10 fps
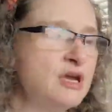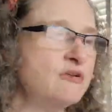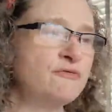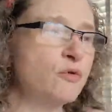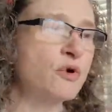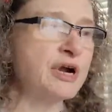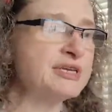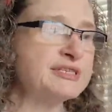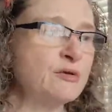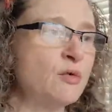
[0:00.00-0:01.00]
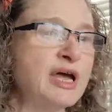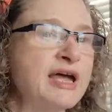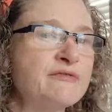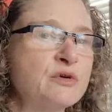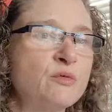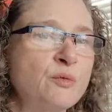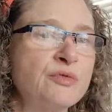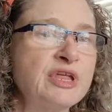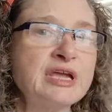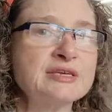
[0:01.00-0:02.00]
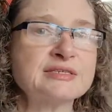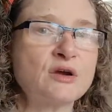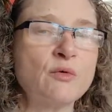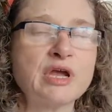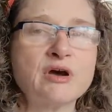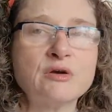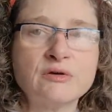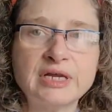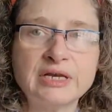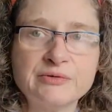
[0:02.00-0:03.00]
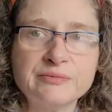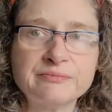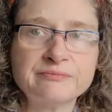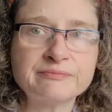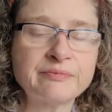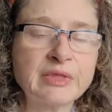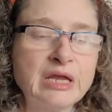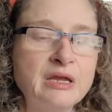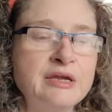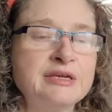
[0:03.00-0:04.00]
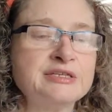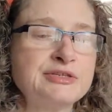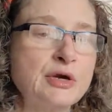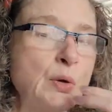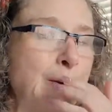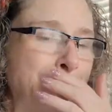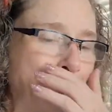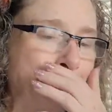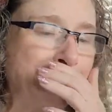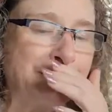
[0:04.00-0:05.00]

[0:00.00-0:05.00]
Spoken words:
for us in whatever thing is going on right now. So